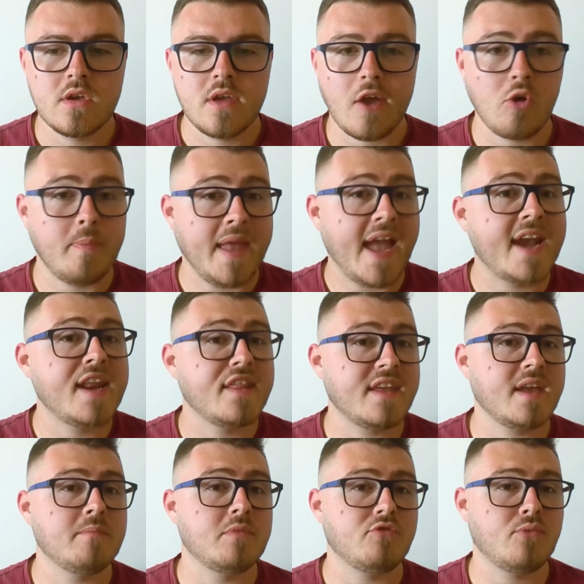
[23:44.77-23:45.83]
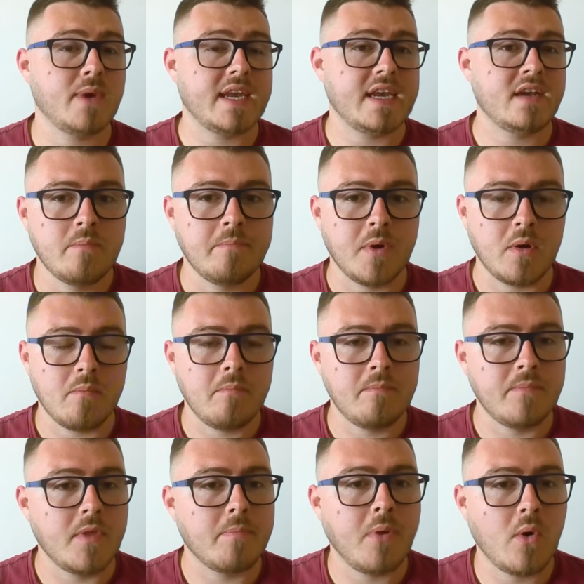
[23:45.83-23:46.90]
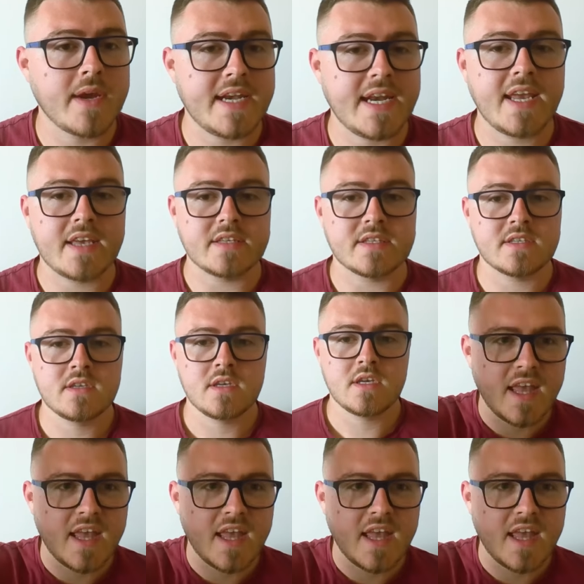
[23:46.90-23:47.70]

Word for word: It could be anything in between. But the point is,